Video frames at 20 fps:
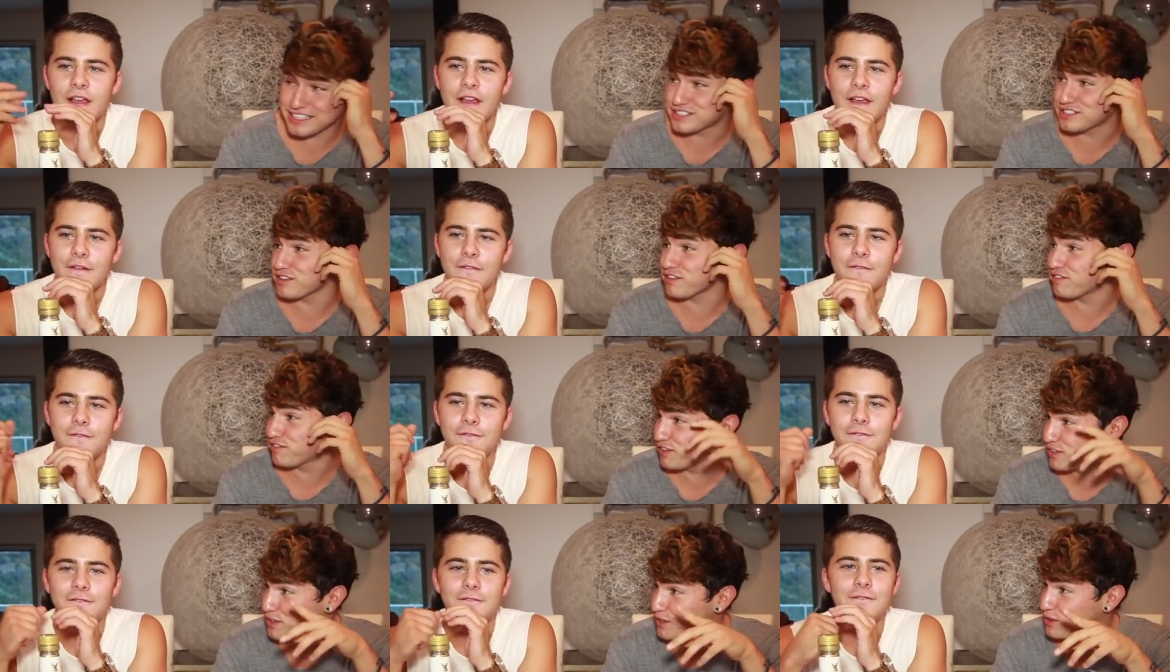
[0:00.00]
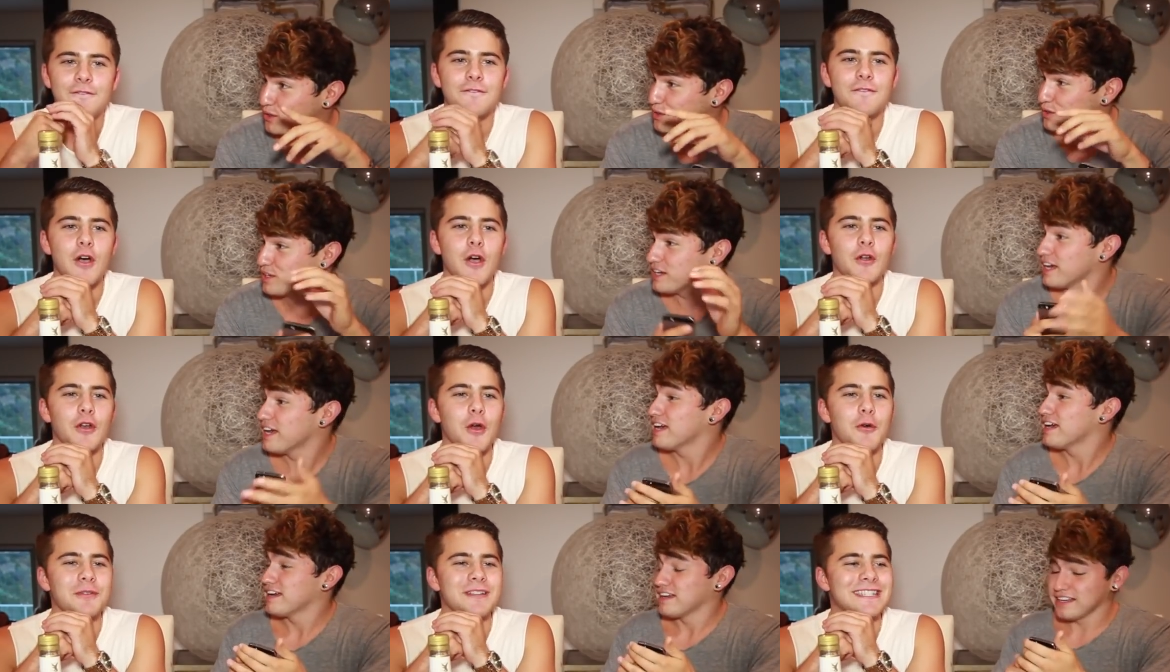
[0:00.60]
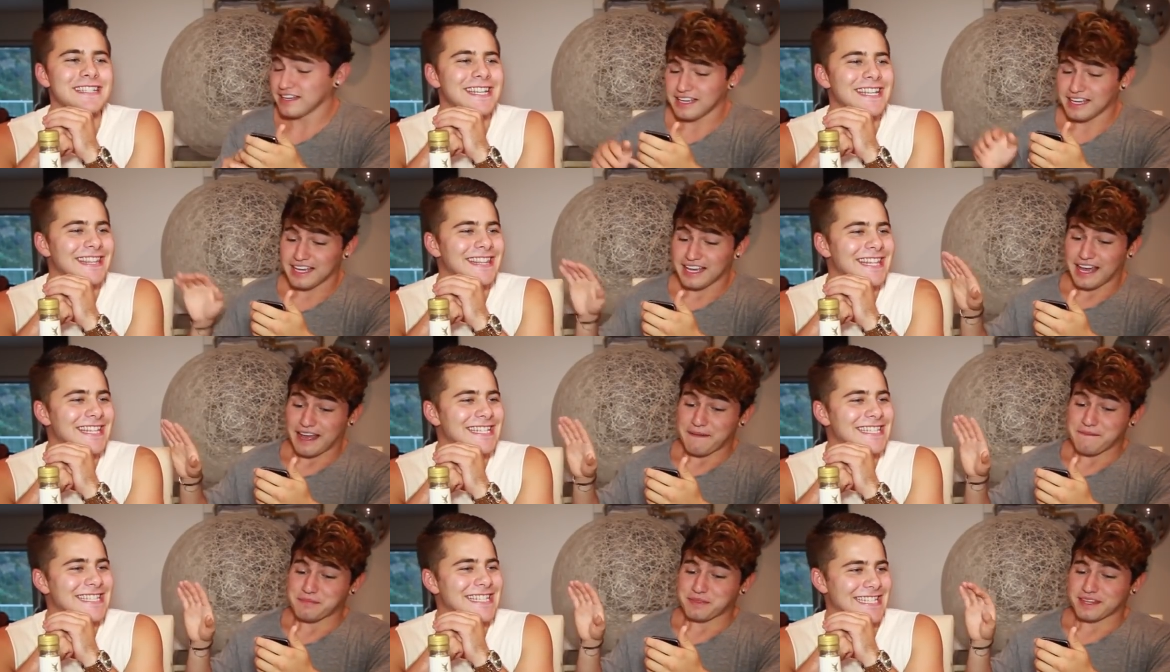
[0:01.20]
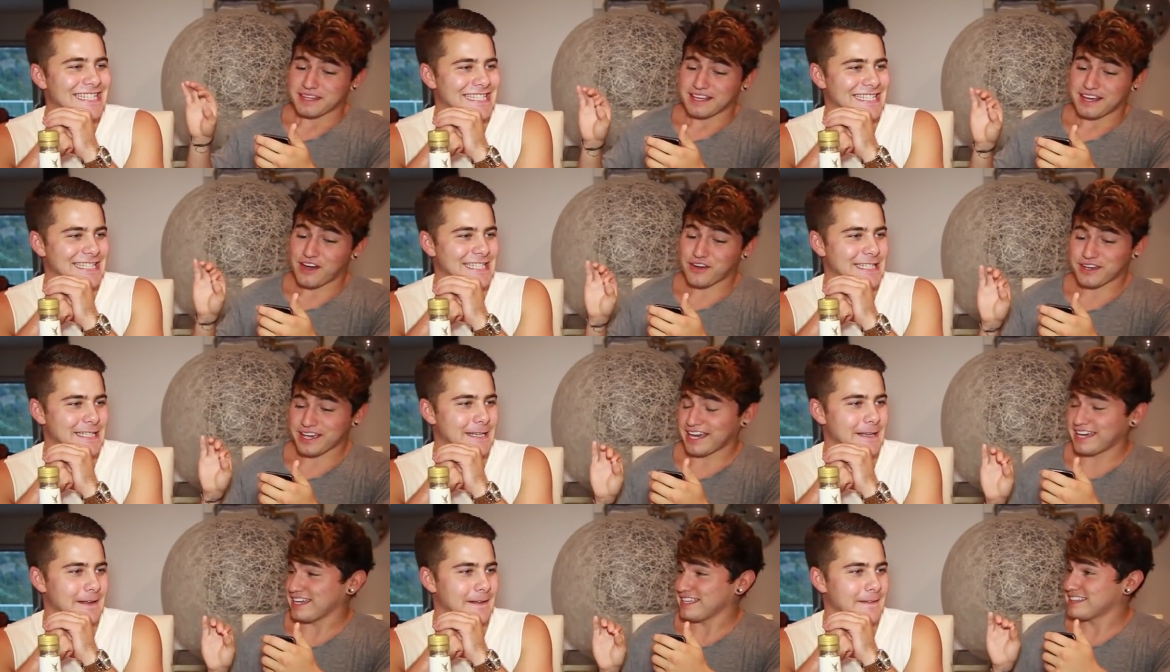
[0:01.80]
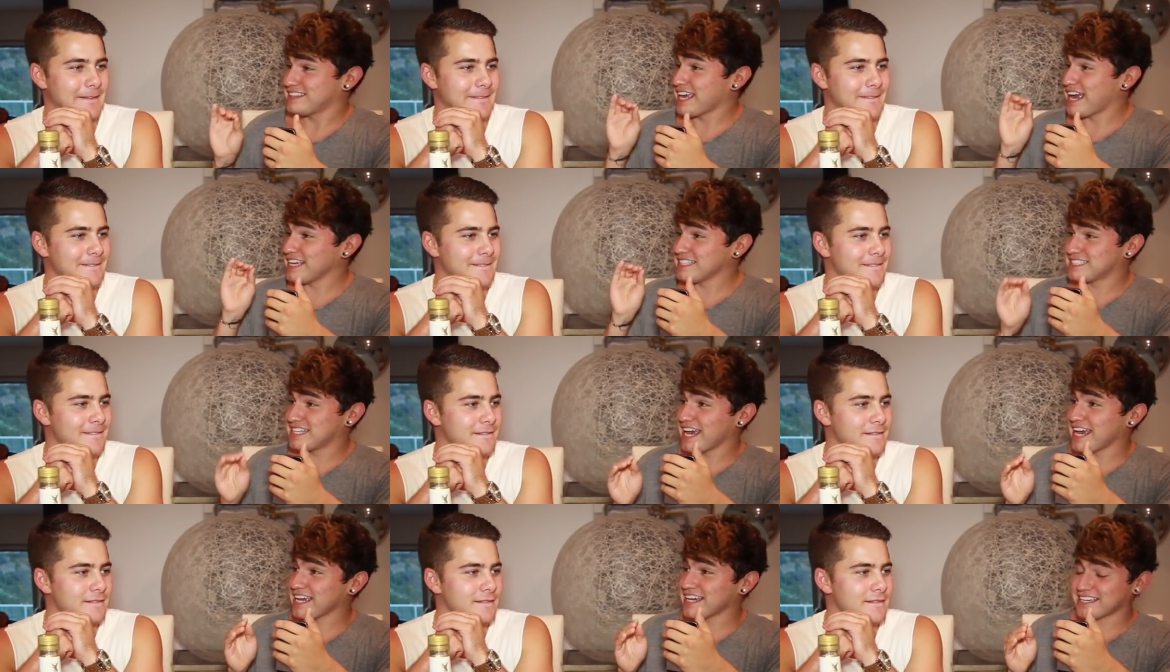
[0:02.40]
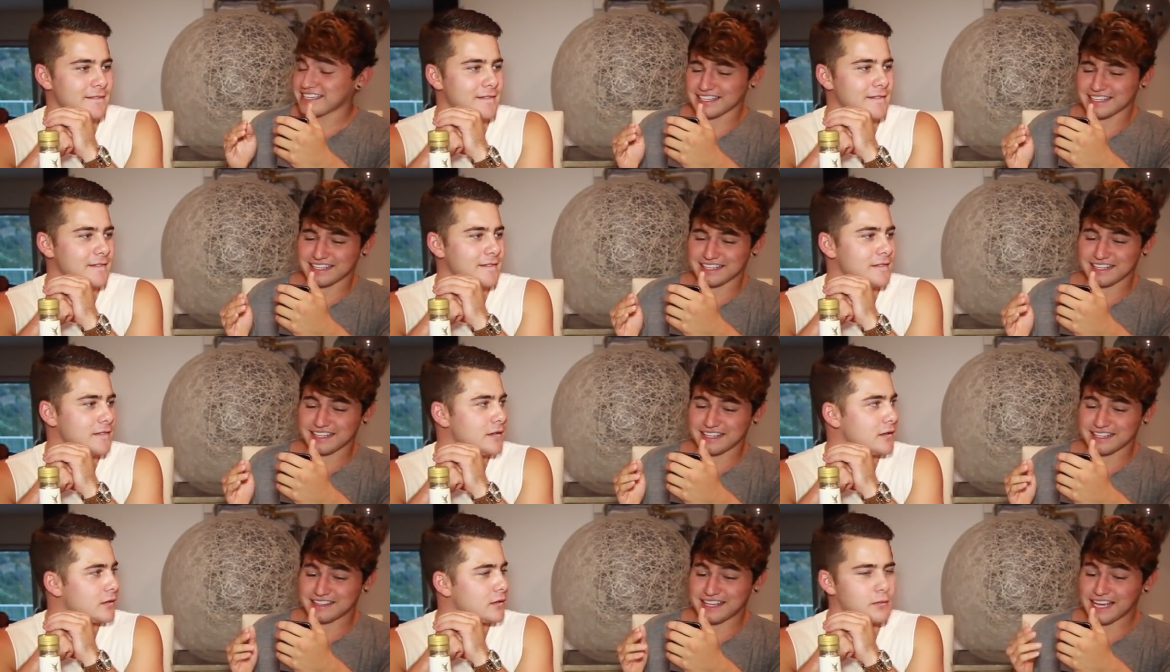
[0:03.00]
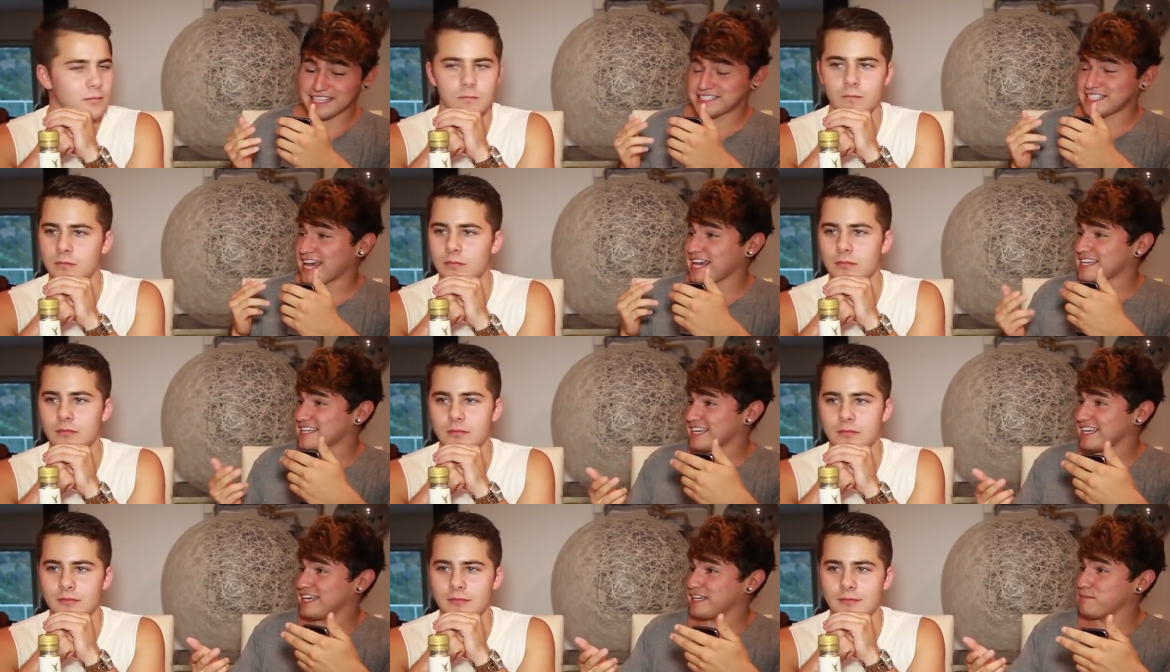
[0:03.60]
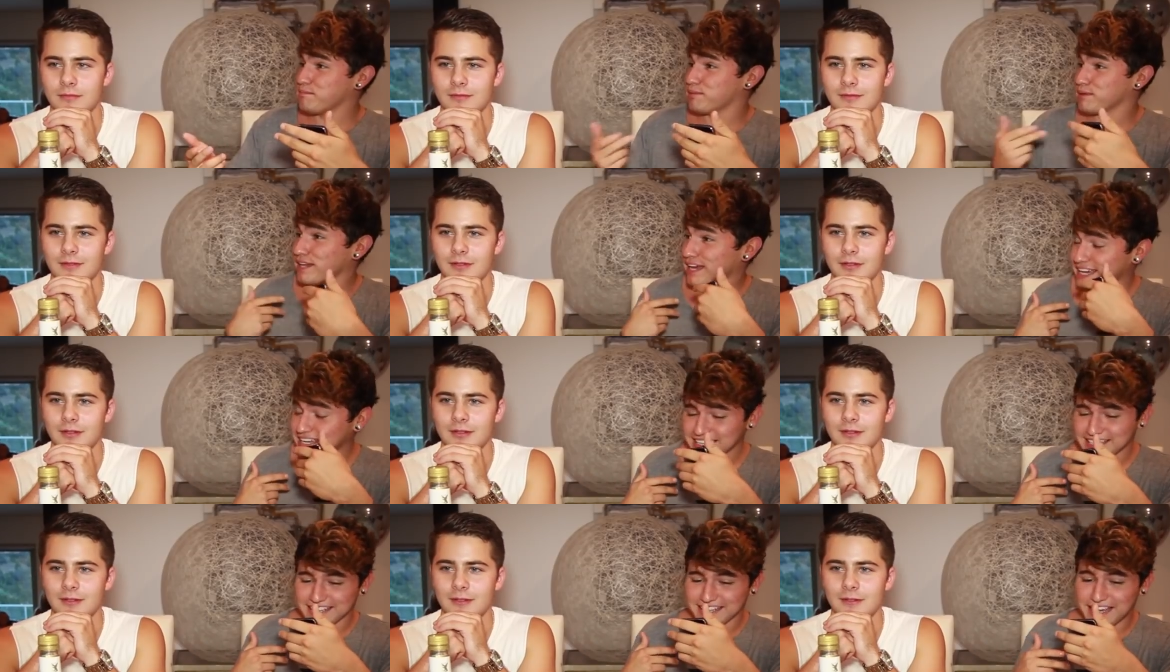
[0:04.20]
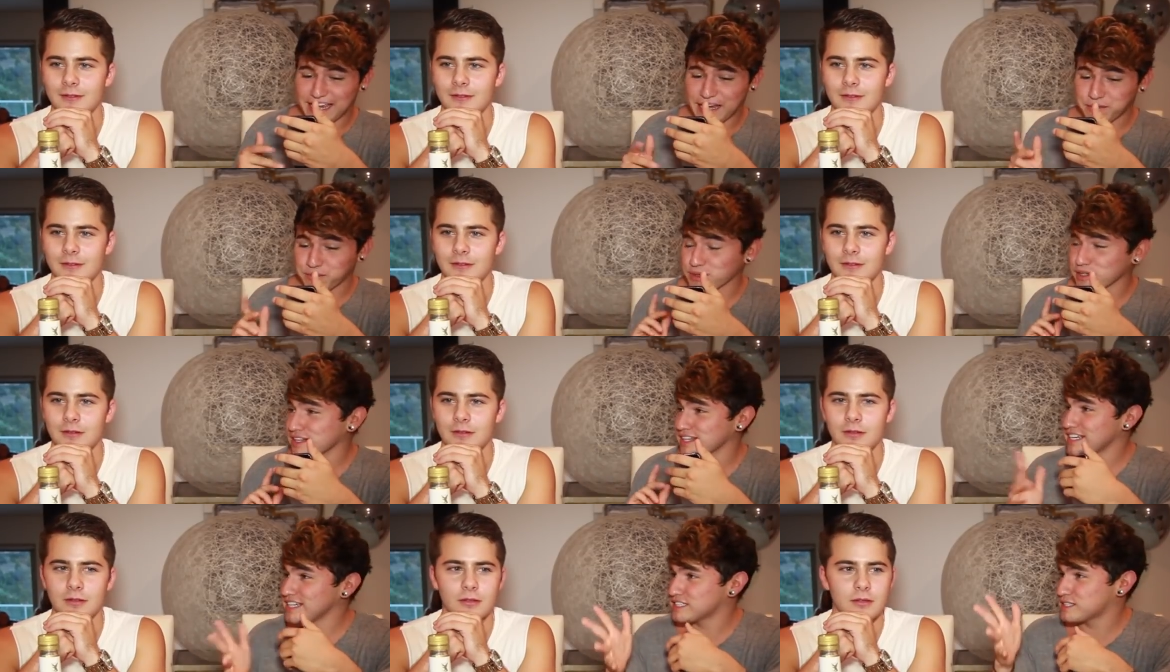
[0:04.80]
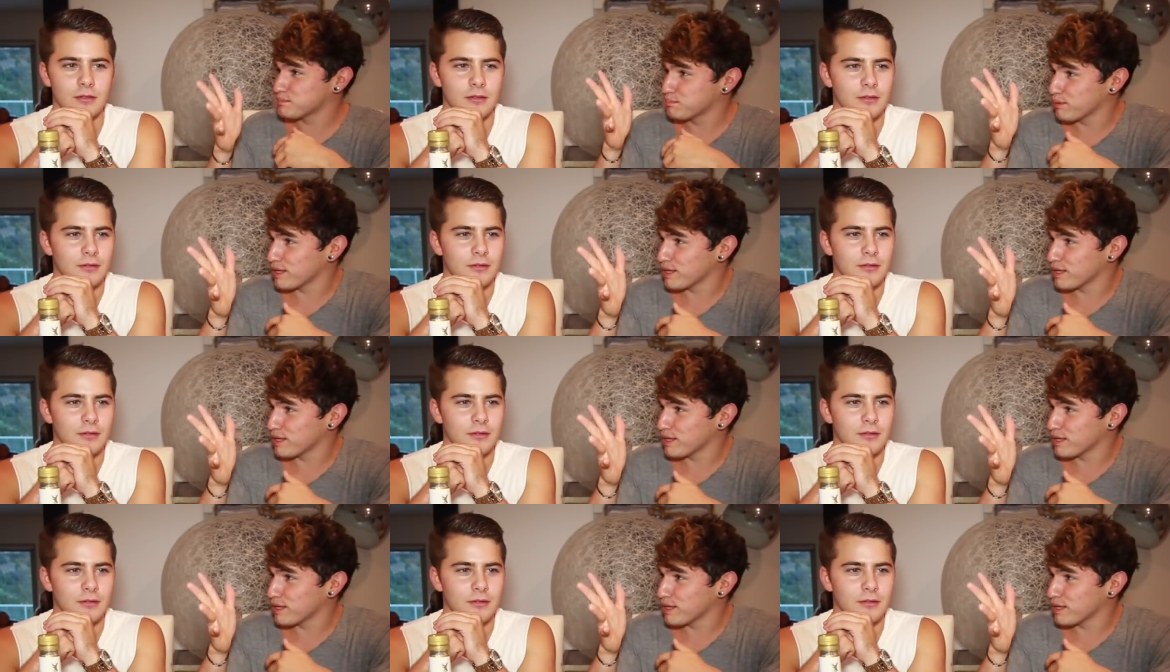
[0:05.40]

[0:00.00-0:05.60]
Speaker 1: into food? Photosynthesis. Okay, they take they take in blank and release